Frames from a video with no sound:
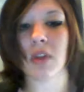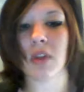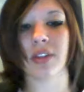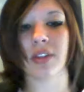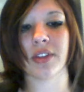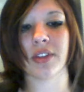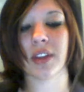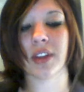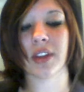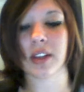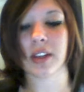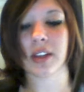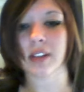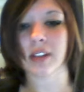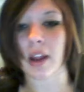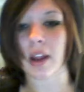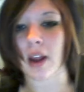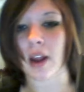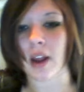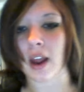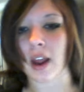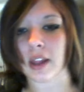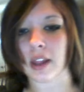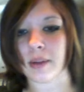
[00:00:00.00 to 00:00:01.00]
this I
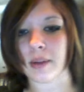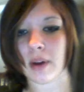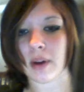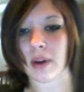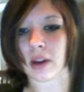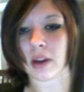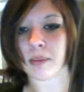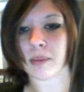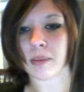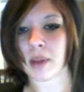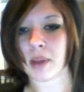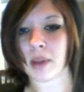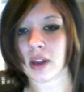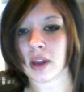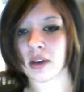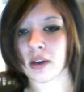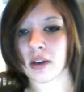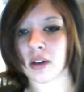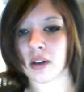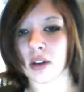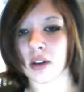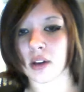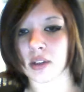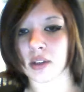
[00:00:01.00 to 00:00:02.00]
highly recommend.
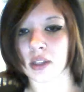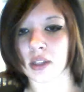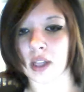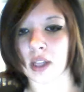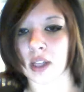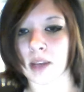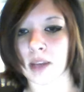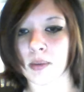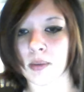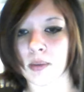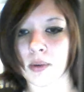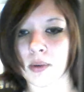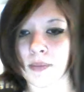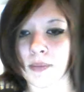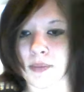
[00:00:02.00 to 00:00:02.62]
Here's the label.